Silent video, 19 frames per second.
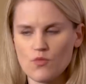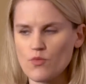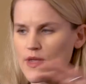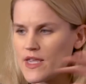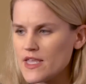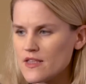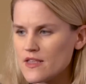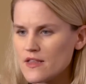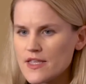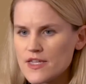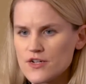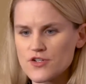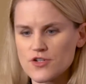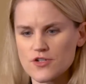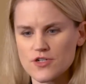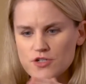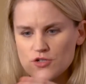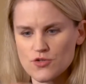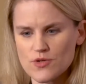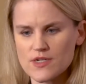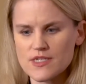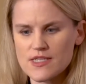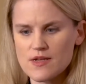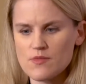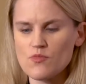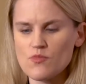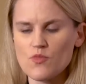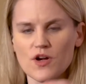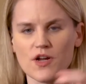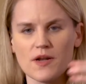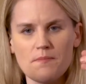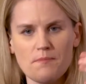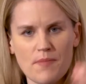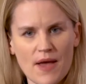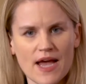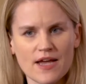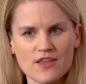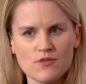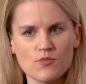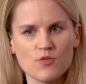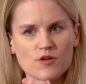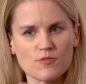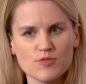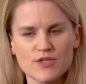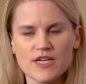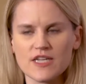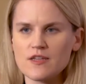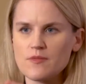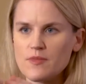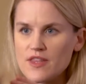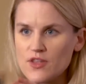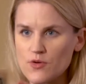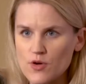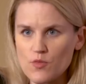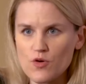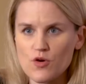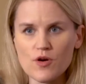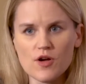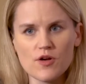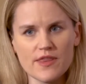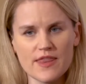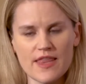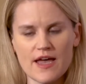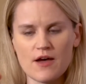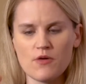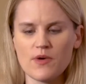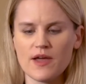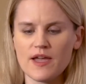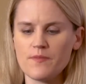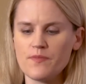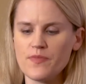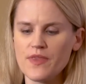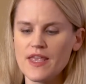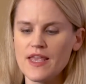we, the leaders, are going to endorse them, we're going to back them, we're going to protect them, and then we're going that way.